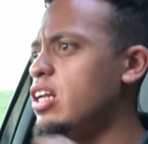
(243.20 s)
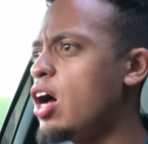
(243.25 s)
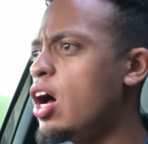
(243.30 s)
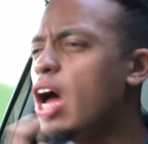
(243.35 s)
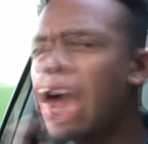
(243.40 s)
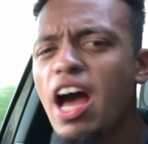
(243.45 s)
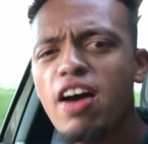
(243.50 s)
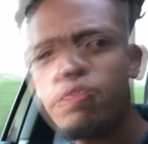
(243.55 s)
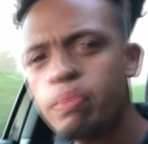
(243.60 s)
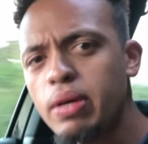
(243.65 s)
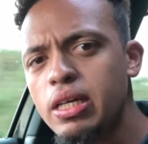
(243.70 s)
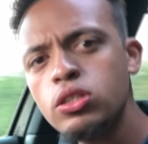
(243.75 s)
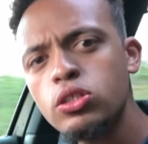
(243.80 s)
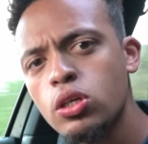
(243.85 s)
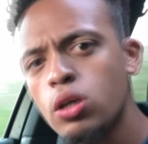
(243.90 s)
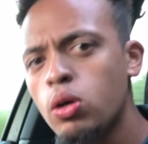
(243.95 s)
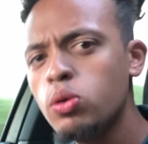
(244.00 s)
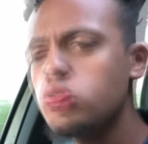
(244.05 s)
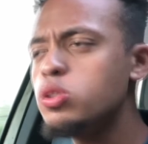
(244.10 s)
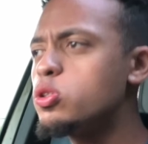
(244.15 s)
I have been
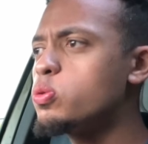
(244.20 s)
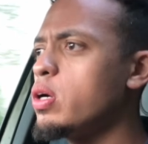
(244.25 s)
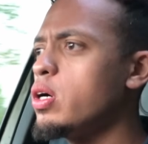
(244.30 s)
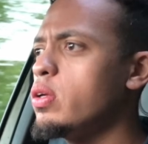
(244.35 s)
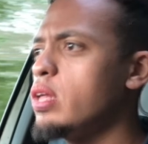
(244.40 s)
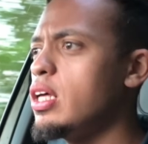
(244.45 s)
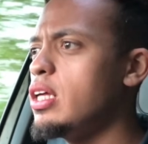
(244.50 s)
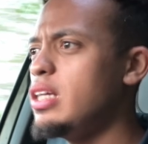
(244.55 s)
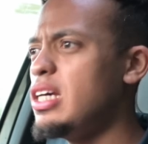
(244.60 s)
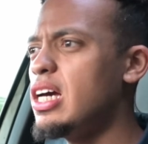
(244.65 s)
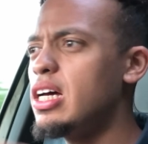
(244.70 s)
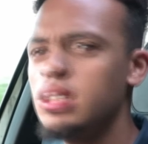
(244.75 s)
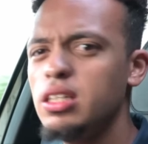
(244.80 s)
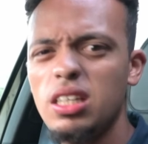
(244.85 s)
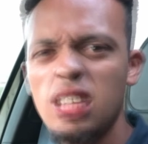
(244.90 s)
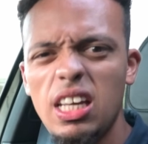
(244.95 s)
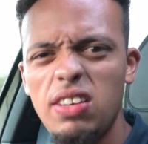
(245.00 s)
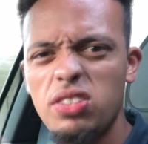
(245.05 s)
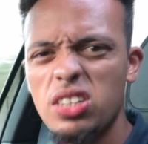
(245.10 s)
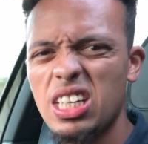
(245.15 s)
told as well that the
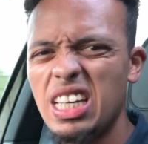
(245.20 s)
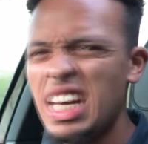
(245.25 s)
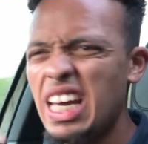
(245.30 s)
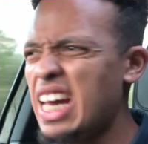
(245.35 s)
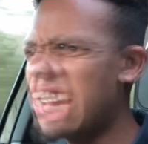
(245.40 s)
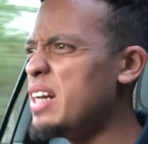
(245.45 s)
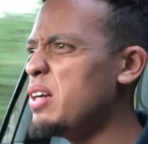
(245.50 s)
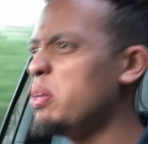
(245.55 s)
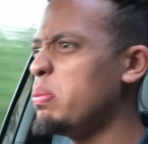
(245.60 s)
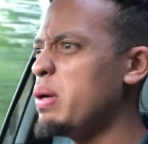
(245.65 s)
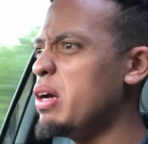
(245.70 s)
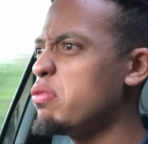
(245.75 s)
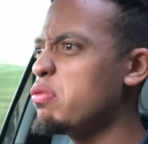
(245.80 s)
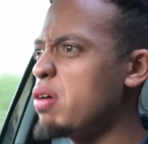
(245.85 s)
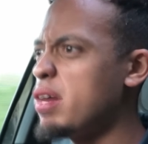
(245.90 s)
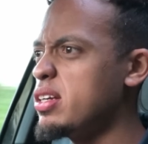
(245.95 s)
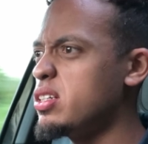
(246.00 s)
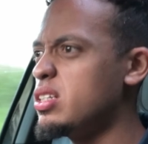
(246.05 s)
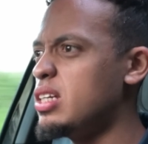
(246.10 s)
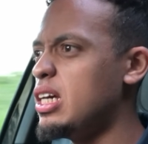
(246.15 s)
underneath can get a little bit
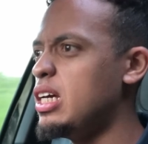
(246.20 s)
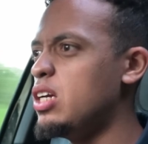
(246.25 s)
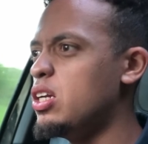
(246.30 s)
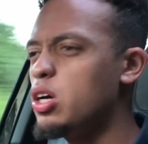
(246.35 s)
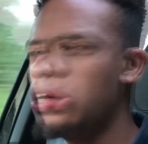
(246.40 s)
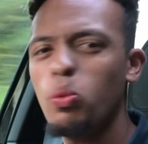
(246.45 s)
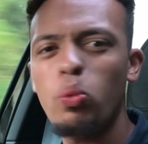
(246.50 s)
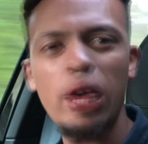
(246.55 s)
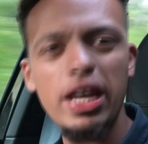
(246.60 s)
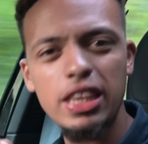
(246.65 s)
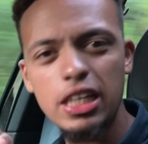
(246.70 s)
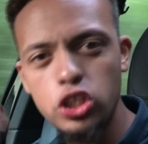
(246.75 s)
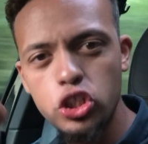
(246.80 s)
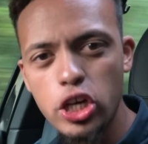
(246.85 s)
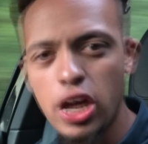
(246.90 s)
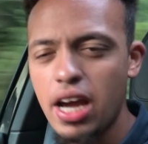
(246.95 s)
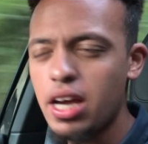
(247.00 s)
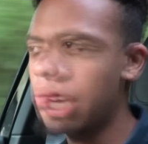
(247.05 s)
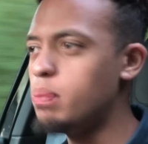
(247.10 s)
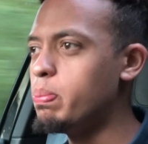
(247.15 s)
rusty. You know, where the
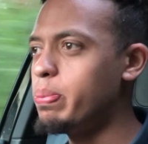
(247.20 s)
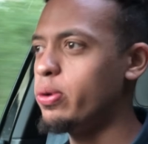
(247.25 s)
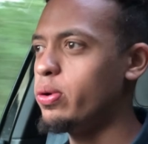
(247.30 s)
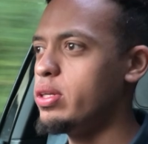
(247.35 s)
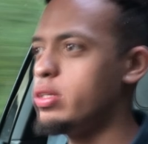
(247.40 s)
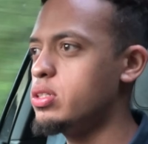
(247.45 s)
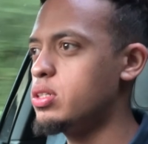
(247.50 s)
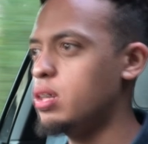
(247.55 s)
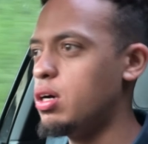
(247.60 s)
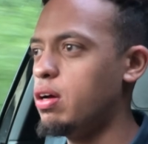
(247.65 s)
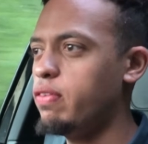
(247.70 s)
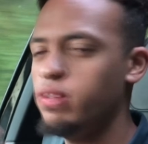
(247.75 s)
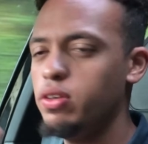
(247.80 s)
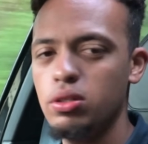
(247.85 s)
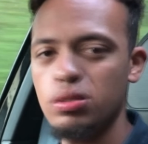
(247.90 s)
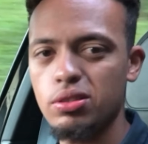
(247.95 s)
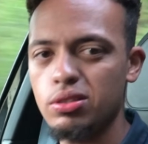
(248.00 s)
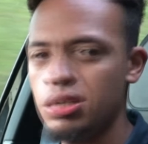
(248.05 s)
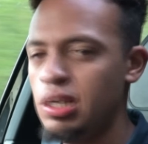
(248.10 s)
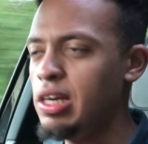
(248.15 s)
jacking points are, if you're
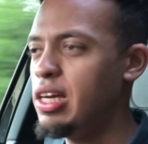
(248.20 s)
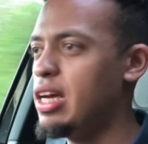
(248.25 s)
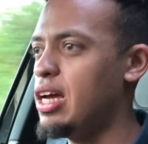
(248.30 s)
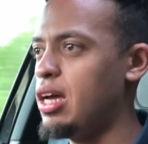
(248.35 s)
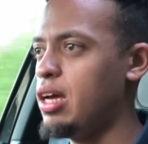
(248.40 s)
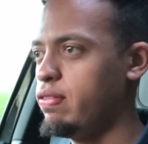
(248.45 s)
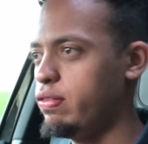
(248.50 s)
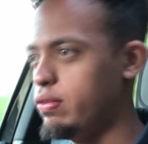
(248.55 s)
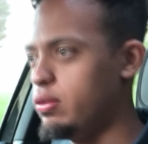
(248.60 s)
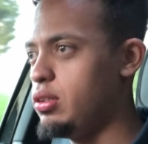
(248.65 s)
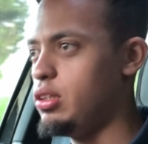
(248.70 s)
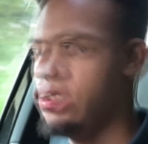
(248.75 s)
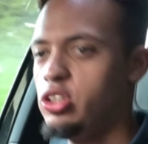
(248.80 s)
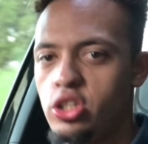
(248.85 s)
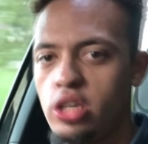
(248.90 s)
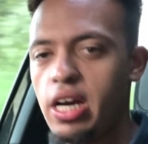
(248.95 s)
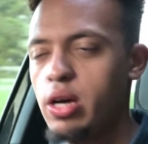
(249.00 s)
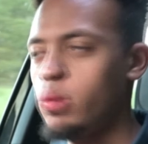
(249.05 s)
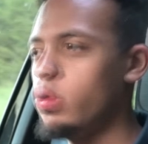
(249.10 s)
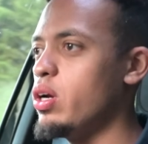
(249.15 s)
not too careful when you
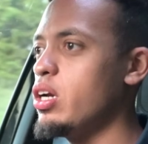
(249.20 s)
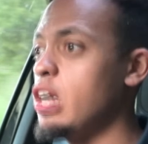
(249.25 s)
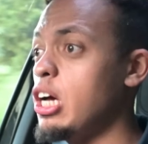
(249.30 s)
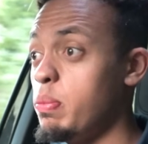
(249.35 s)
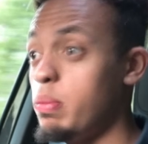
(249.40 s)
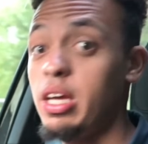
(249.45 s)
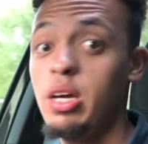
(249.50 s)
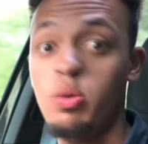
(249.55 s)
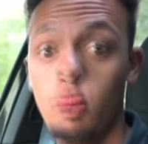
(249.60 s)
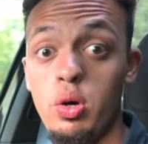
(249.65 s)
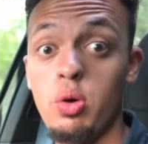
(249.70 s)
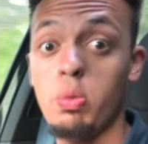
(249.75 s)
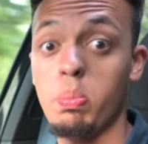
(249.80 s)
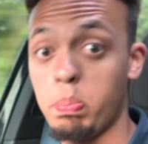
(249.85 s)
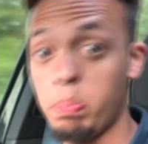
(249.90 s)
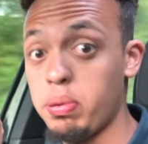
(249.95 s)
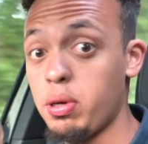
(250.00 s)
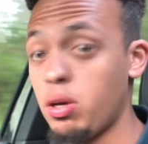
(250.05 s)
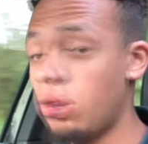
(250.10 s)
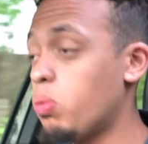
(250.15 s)
jack one up, it will
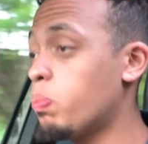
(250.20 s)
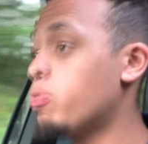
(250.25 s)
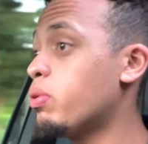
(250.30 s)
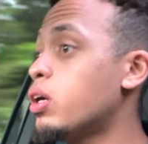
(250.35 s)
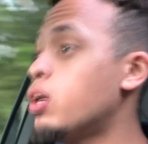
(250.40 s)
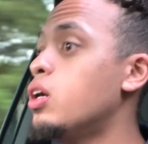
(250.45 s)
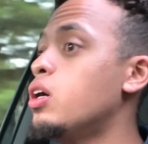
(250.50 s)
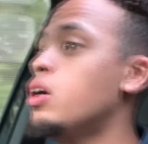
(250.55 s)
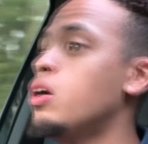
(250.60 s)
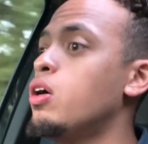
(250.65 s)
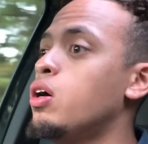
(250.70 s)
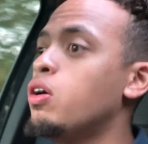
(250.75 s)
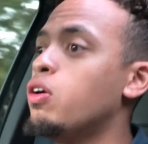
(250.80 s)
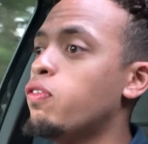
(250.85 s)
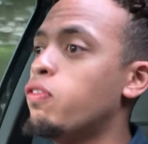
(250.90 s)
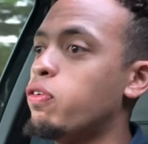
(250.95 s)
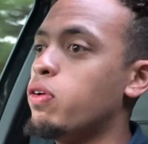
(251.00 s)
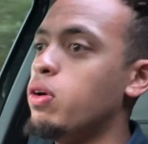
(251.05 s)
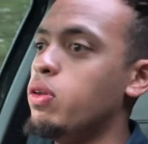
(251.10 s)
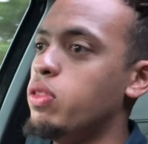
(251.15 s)
plomp
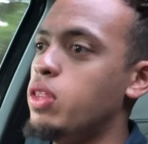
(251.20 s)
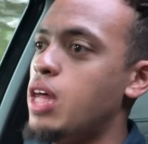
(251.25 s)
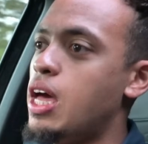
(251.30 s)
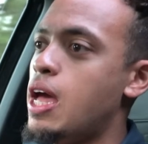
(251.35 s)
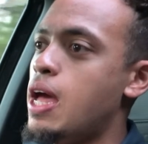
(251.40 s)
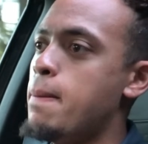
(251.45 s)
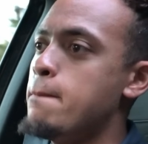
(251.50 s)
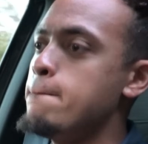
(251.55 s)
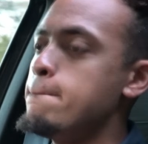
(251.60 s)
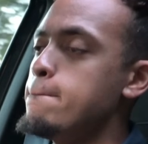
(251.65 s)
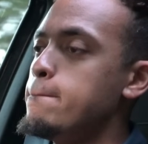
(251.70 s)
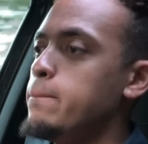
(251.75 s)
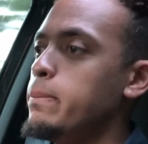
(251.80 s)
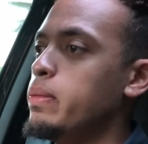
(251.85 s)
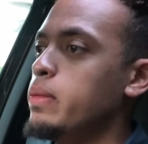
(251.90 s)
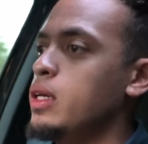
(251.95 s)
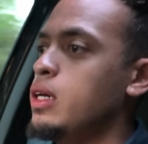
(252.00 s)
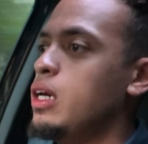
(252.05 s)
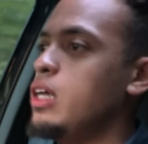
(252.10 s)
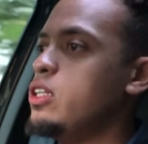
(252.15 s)
through there.
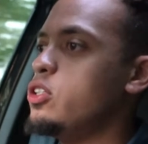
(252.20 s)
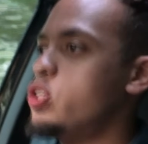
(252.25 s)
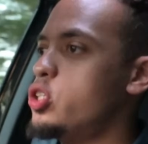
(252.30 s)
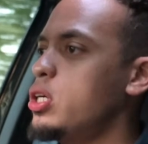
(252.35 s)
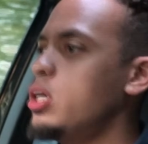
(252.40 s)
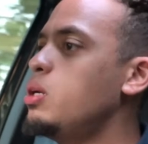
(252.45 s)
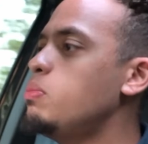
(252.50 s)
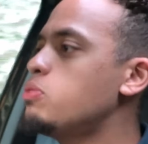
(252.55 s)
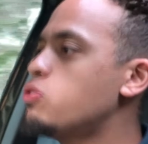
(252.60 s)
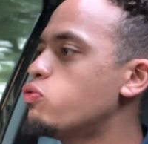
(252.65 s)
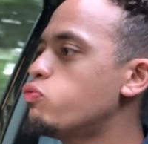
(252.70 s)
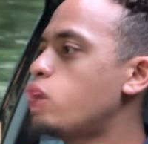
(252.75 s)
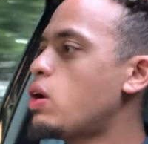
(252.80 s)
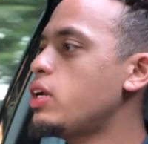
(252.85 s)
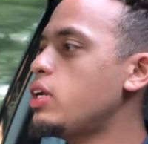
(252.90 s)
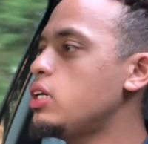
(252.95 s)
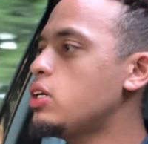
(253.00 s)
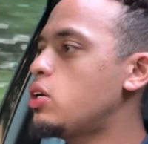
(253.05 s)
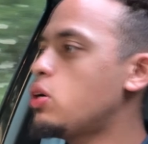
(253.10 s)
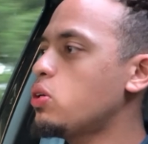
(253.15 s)
In terms of
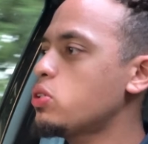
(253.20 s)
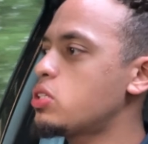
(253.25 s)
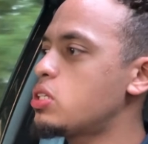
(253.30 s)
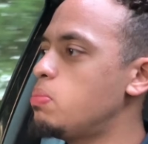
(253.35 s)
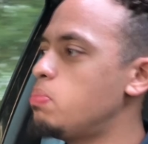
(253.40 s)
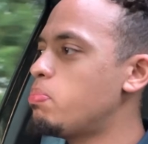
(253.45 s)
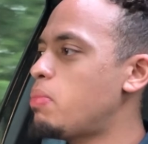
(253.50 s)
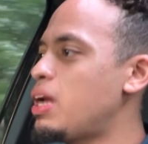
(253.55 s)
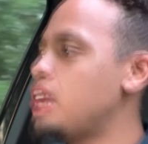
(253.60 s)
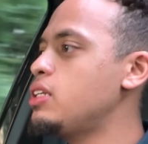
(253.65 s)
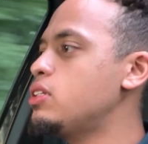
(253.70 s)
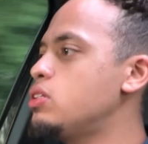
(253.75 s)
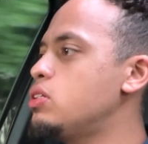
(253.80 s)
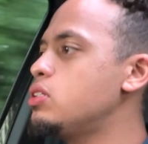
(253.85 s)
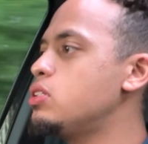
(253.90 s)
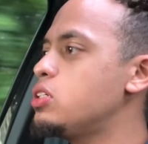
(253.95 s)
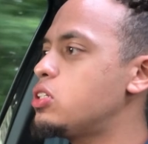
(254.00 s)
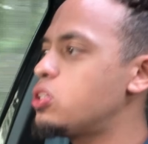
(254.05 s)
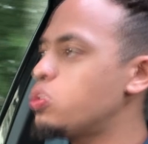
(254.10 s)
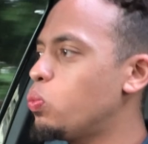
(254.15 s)
running cost and
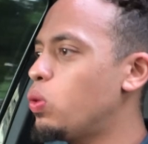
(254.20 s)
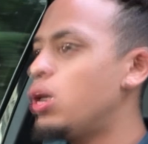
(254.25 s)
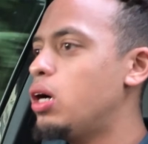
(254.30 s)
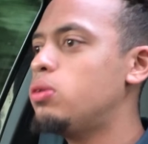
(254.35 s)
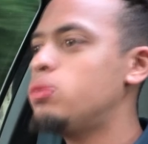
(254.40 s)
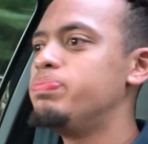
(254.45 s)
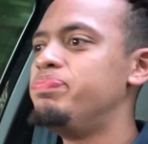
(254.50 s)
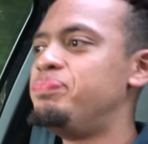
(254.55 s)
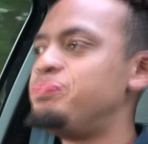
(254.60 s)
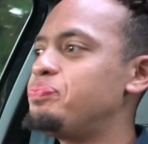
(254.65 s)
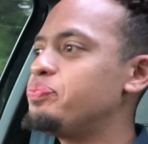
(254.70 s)
maintenance, well,